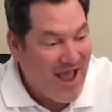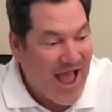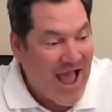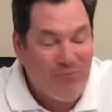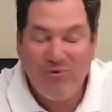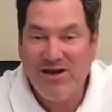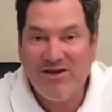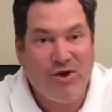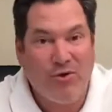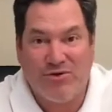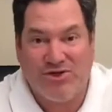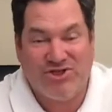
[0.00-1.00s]
I really
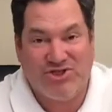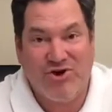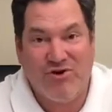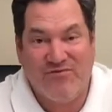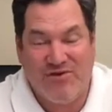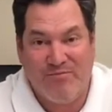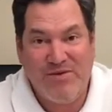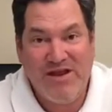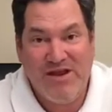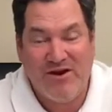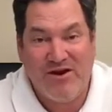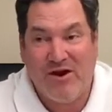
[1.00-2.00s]
don't deserve to be
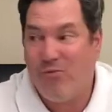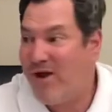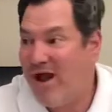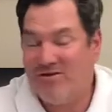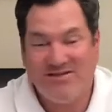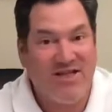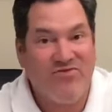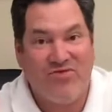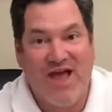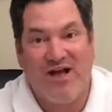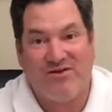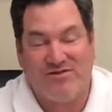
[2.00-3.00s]
here around
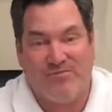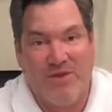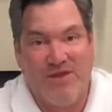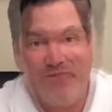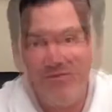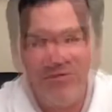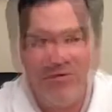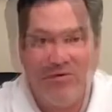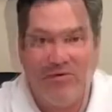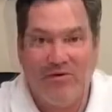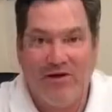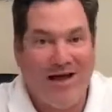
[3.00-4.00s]
10,000 people.
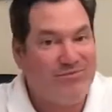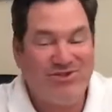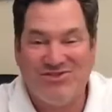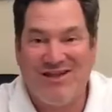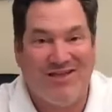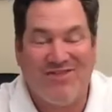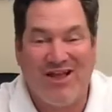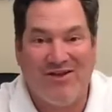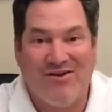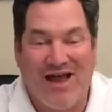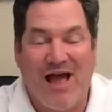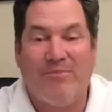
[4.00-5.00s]
I'm just not that
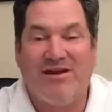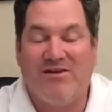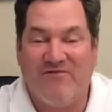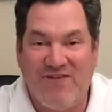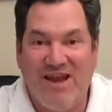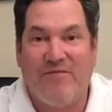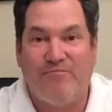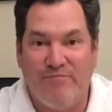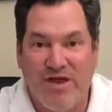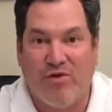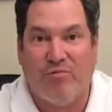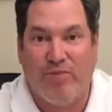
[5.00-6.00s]
good. I'm a
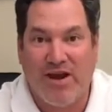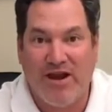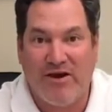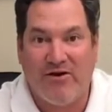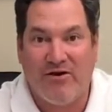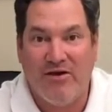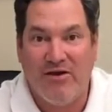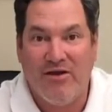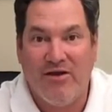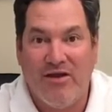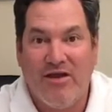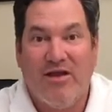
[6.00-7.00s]
developmental player.
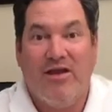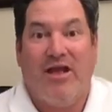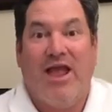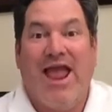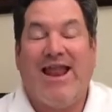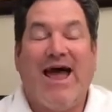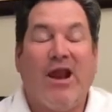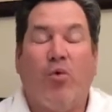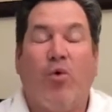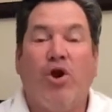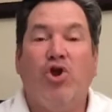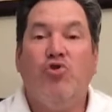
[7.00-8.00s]
And I don't
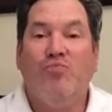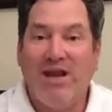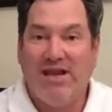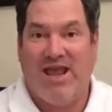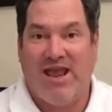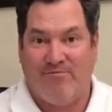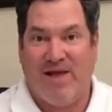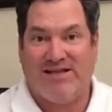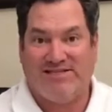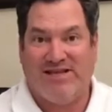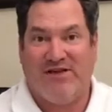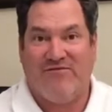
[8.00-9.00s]
want to humiliate
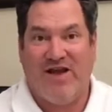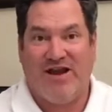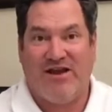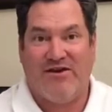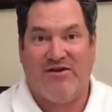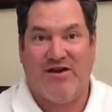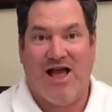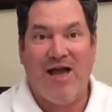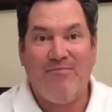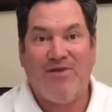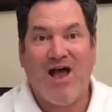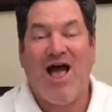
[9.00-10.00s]
myself out here.
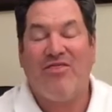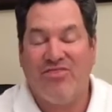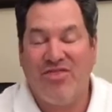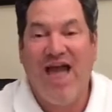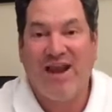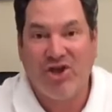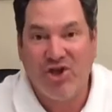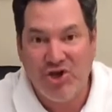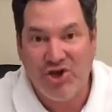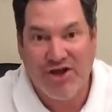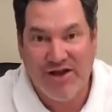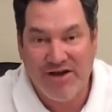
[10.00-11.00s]
I'm not that
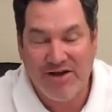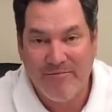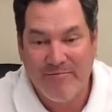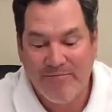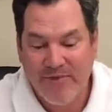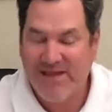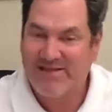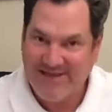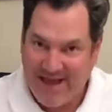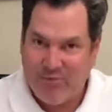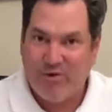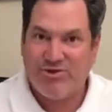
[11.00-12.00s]
good. Is
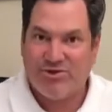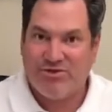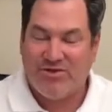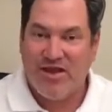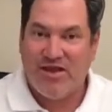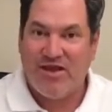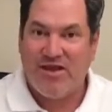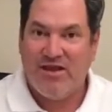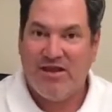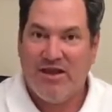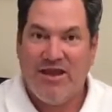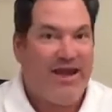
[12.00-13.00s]
that what you're thinking?
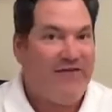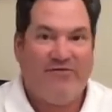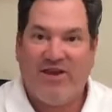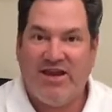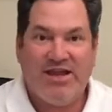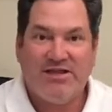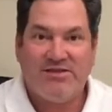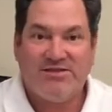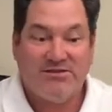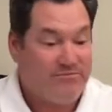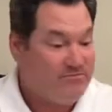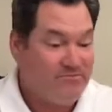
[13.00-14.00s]
If it
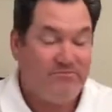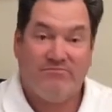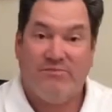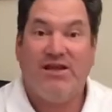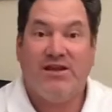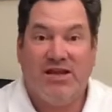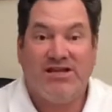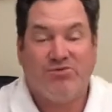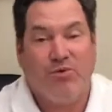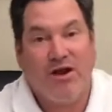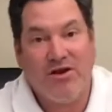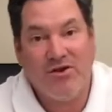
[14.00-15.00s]
is, then guess
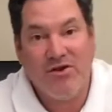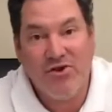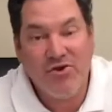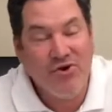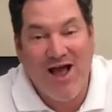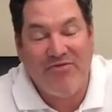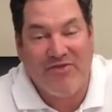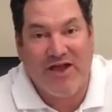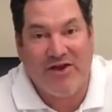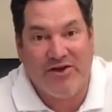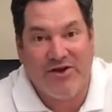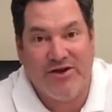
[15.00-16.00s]
what? You're not
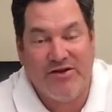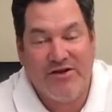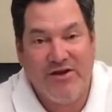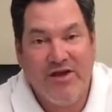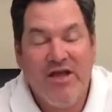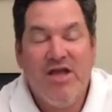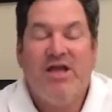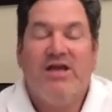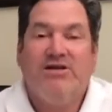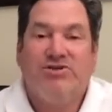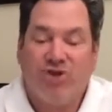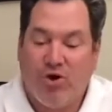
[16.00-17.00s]
that good.
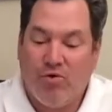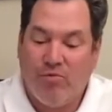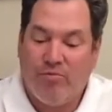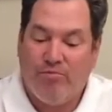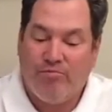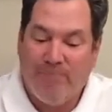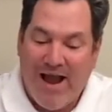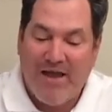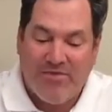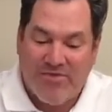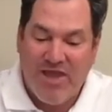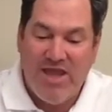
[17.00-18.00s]
So, my
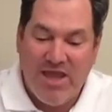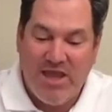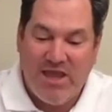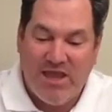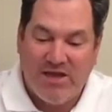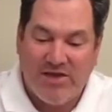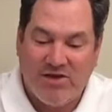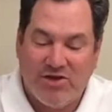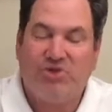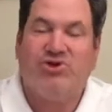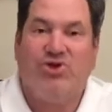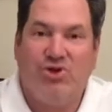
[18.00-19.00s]
thing
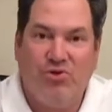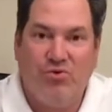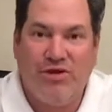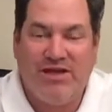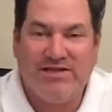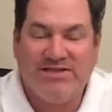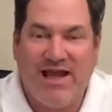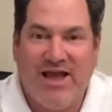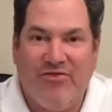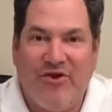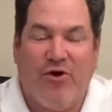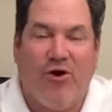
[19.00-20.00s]
to you is
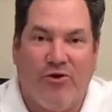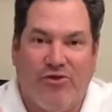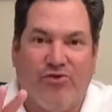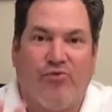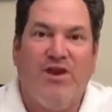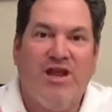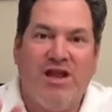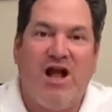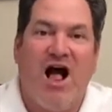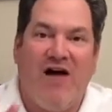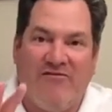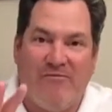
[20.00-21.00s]
that there are three
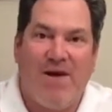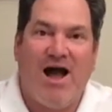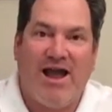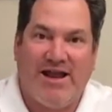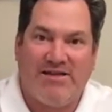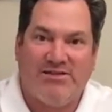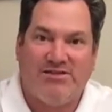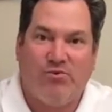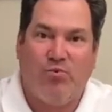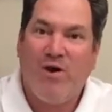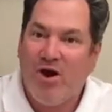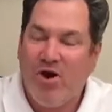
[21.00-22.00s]
golf minds.
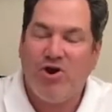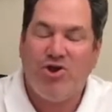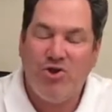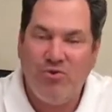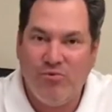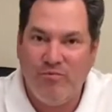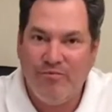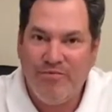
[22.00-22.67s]
Where are you?